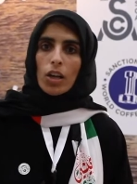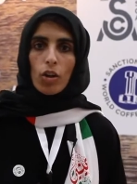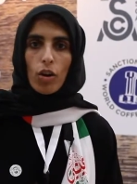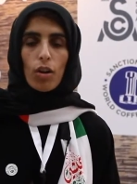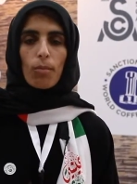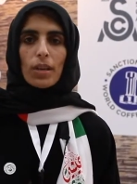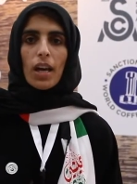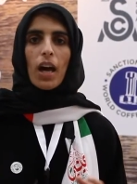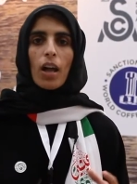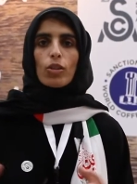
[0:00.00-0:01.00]

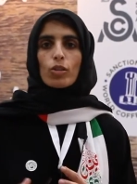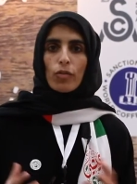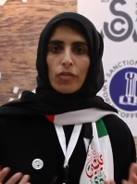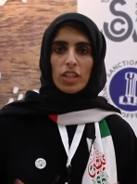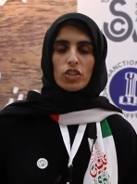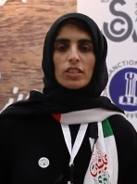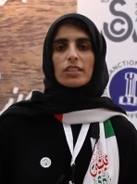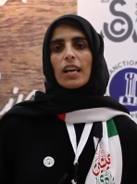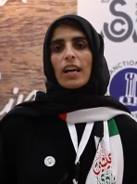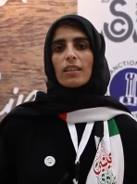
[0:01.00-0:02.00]
Colombia, a lot of
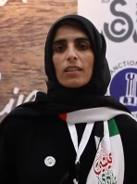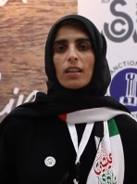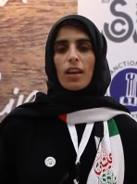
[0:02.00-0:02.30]
regions. And